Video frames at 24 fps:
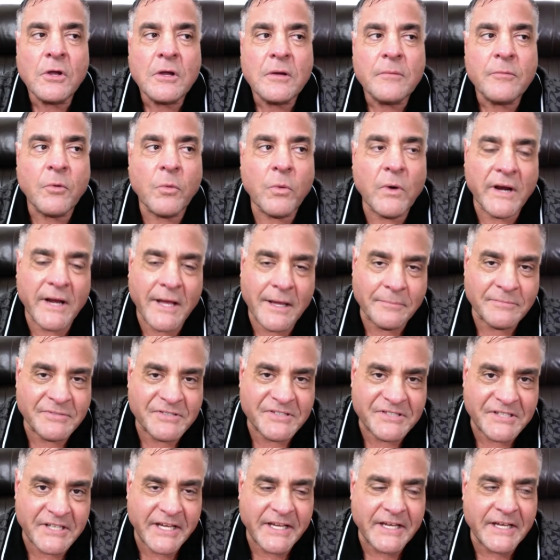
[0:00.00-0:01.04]
But what I'm
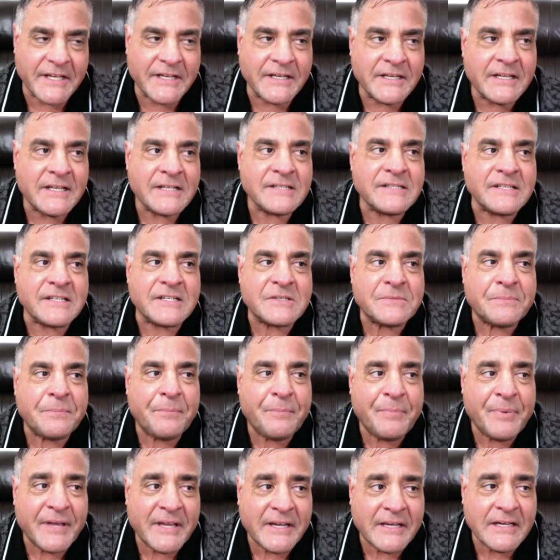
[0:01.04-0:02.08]
seeing is these
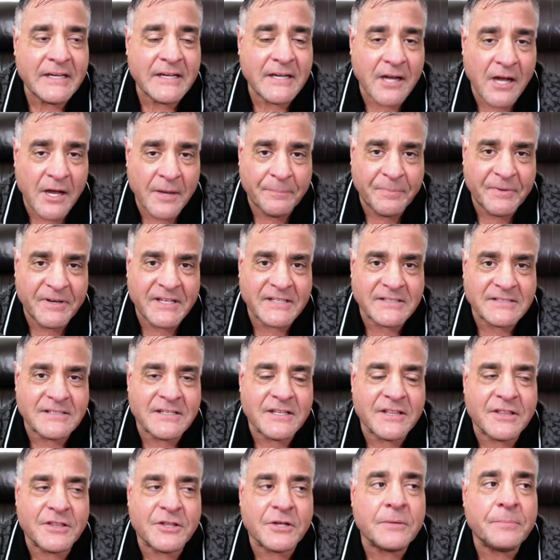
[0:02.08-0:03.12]
big companies,
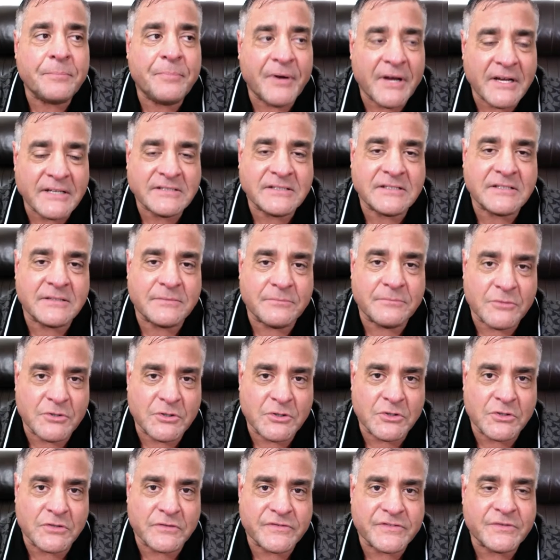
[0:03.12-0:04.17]
they're busting
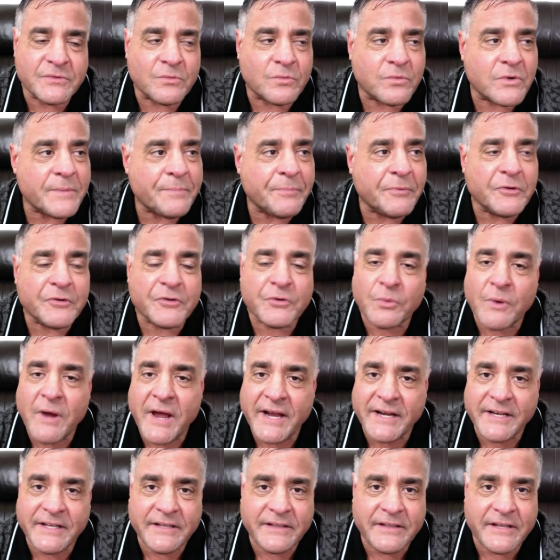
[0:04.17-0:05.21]
moves. Ripple's
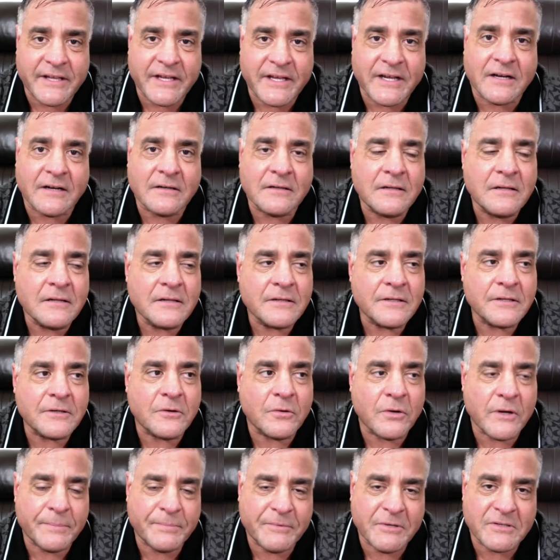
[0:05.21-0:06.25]
right in there, the
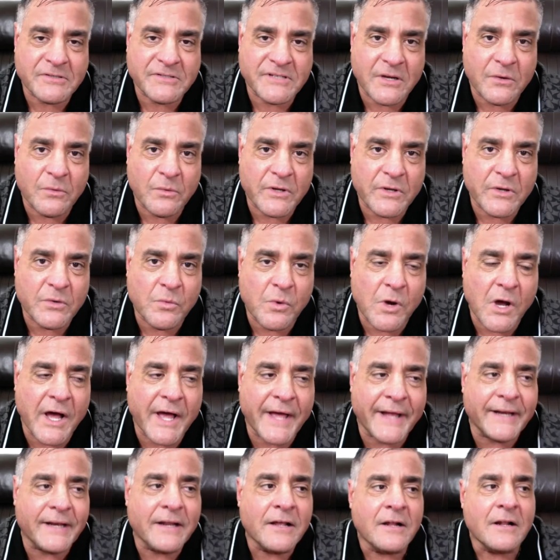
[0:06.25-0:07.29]
cryptos that we
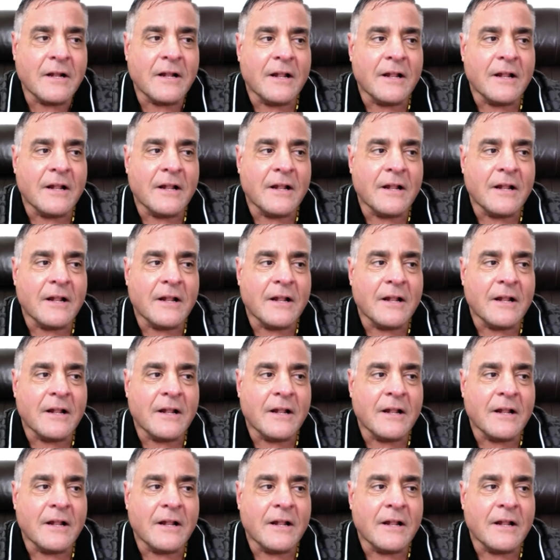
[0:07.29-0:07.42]
want.